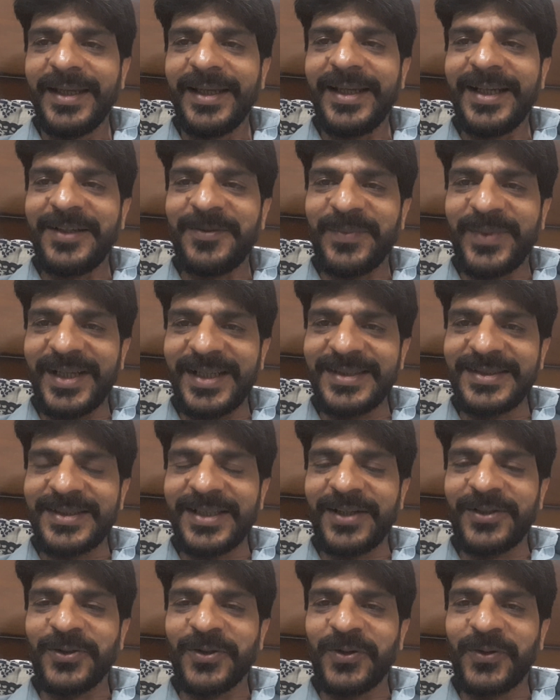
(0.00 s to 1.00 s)
It means
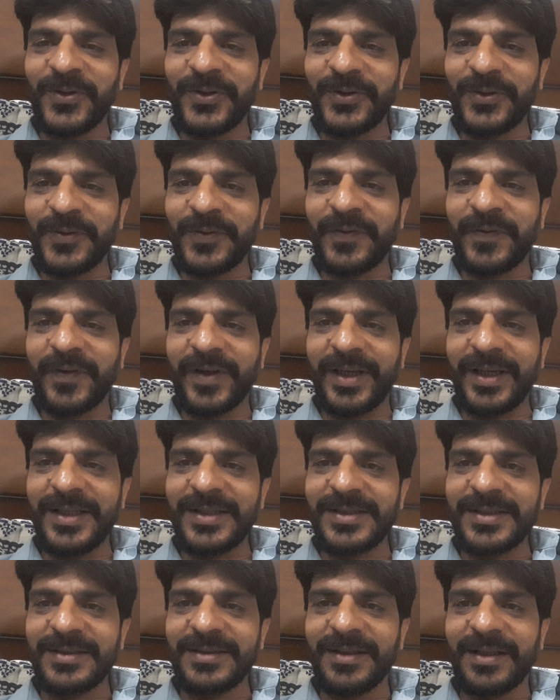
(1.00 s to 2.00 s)
that you're going to
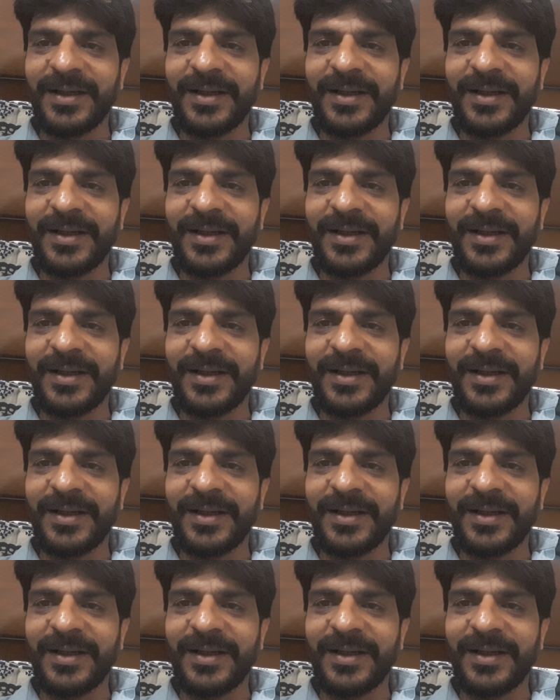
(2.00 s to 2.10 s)
face